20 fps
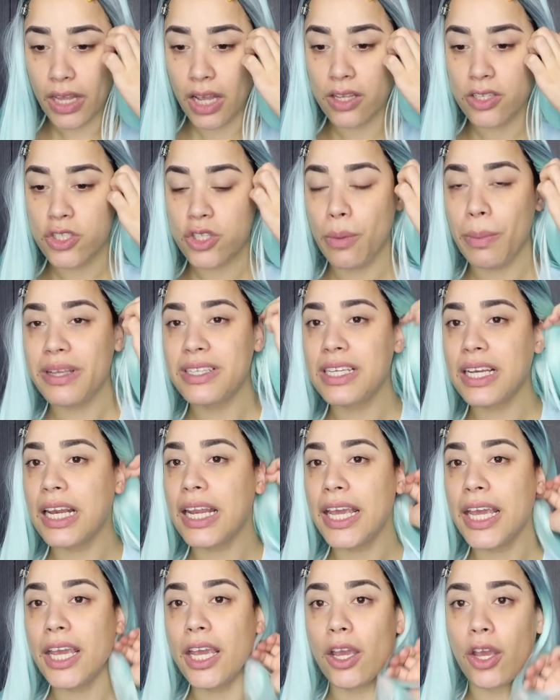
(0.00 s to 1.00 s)
So
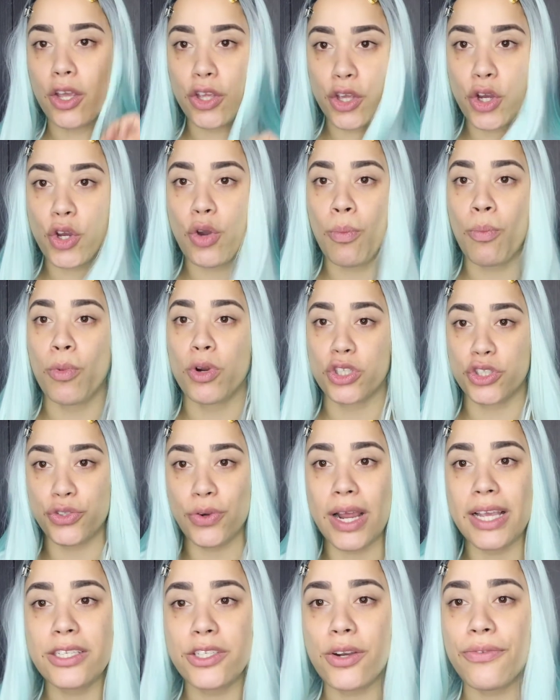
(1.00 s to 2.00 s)
basically you can moisturize